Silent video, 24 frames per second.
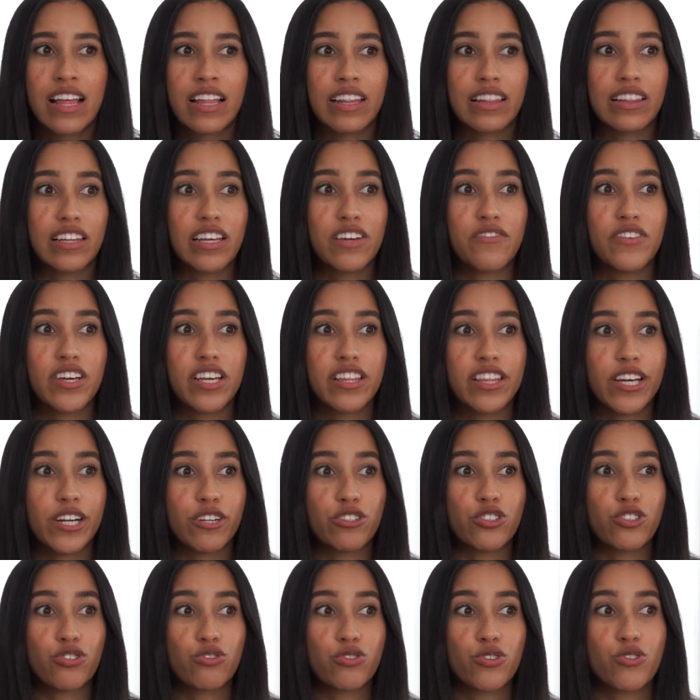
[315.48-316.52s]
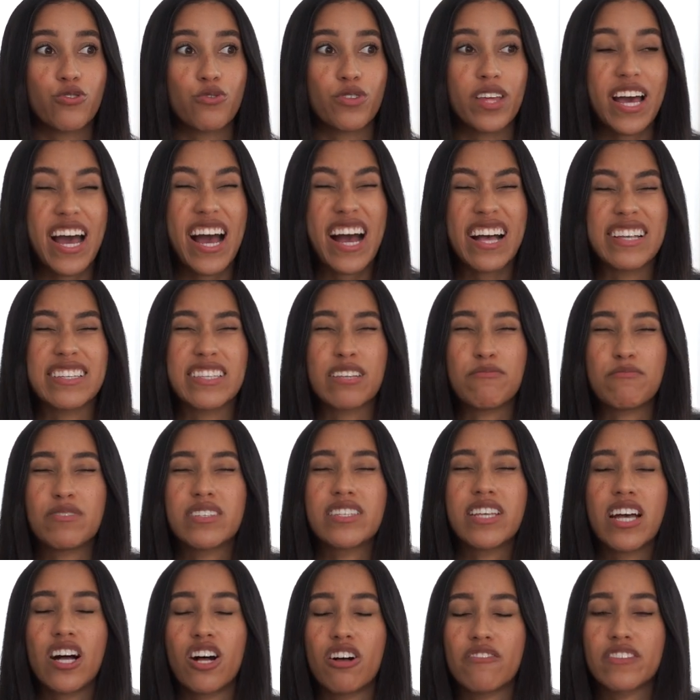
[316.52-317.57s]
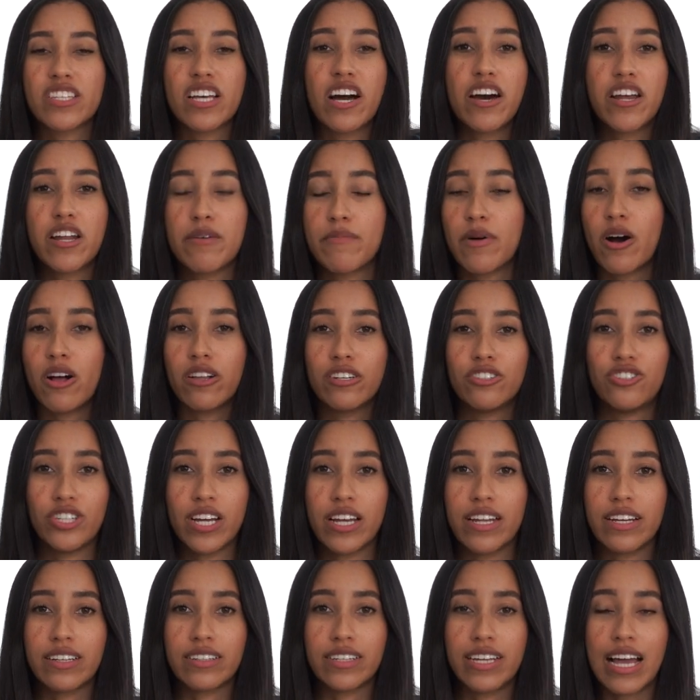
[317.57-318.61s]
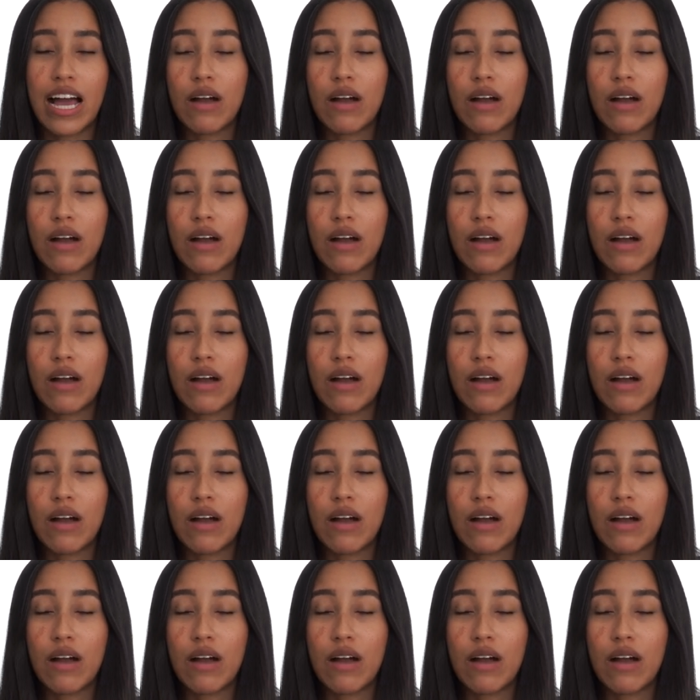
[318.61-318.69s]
living their truth as themselves unapologetically.